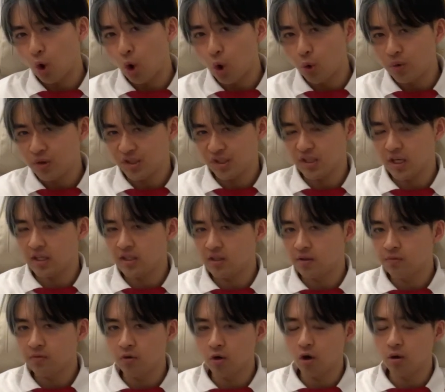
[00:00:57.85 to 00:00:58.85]

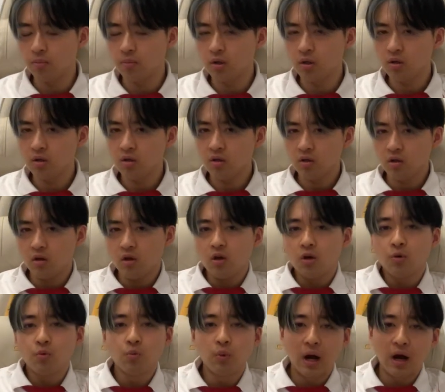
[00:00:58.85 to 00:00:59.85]
originated from.
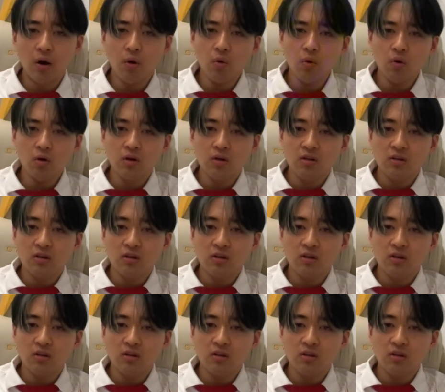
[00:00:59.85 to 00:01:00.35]
Well,